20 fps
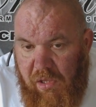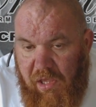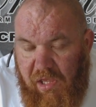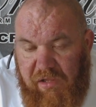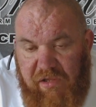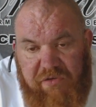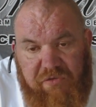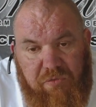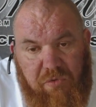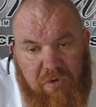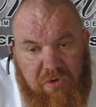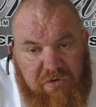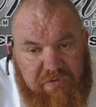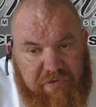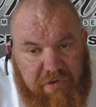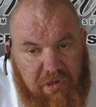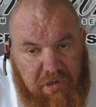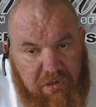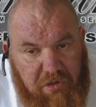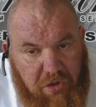And there's one
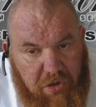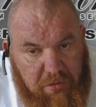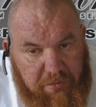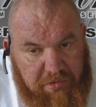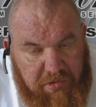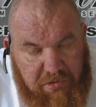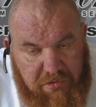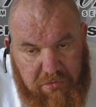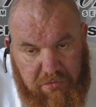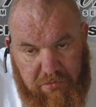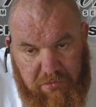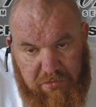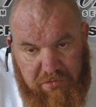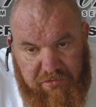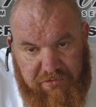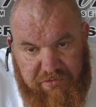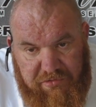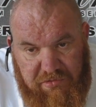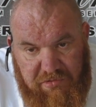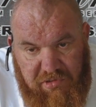other common
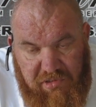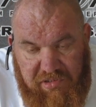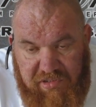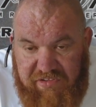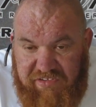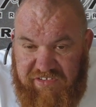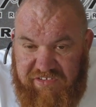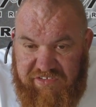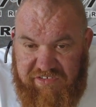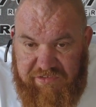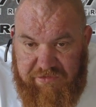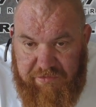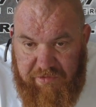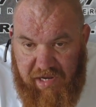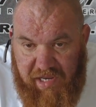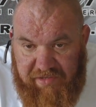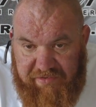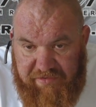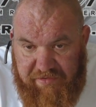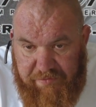cause, and this is
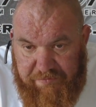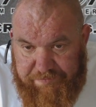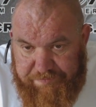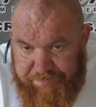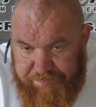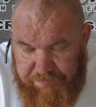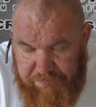stress.